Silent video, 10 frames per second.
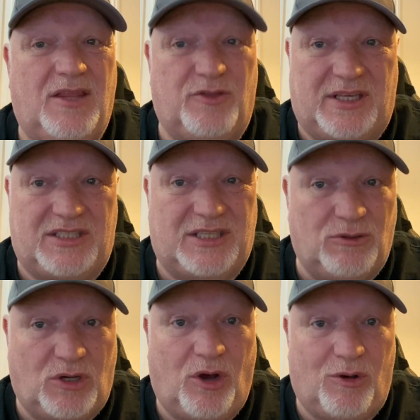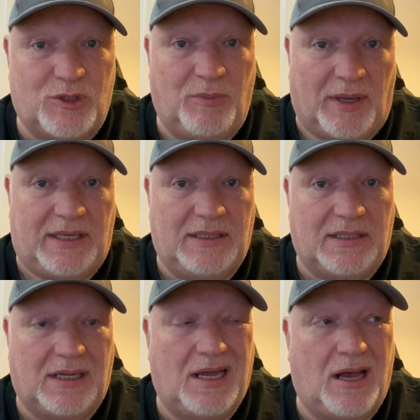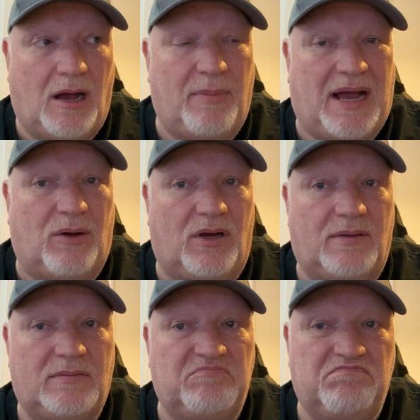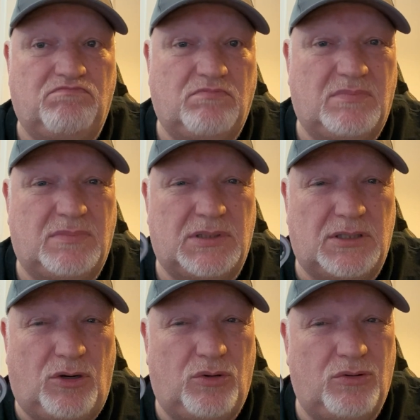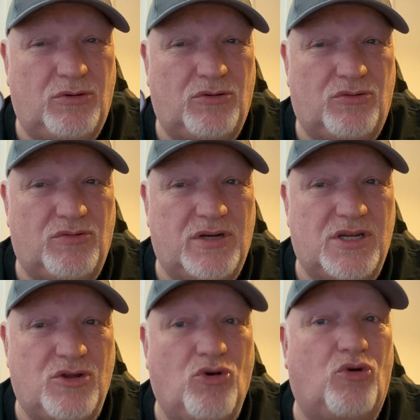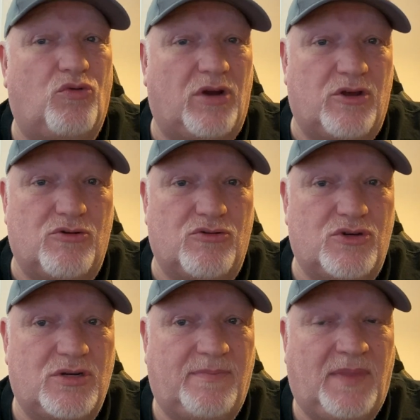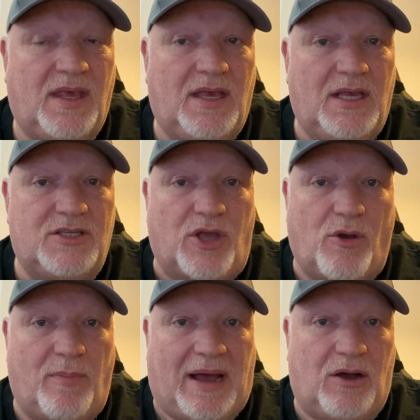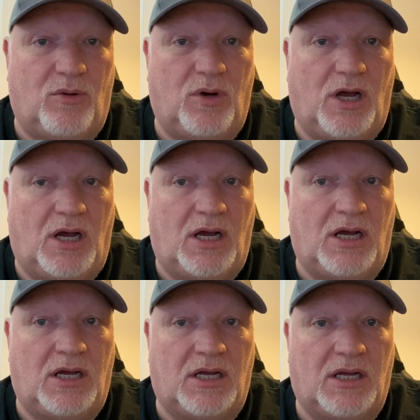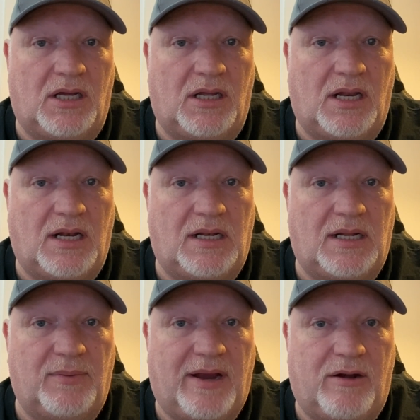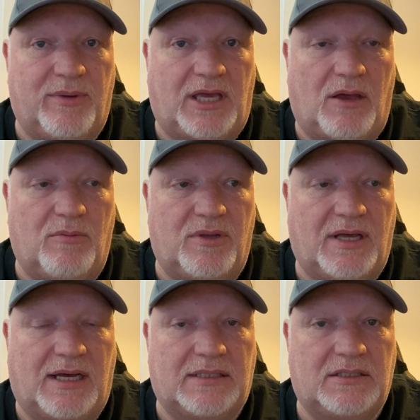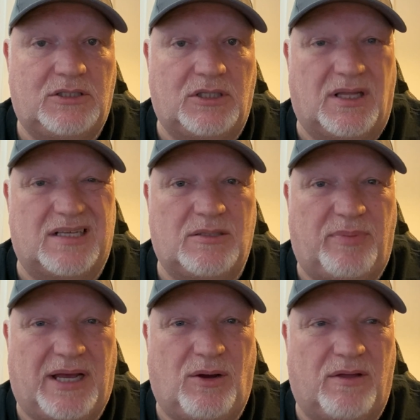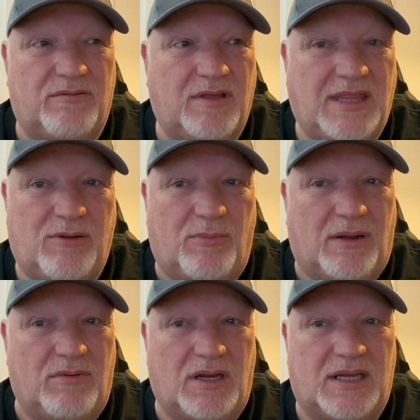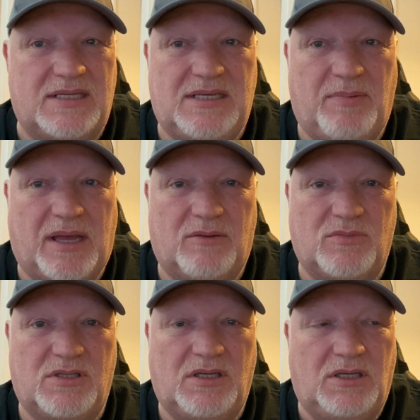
They still cost me about €100. So about, where are we going with that? So that's about, I think they were about £90.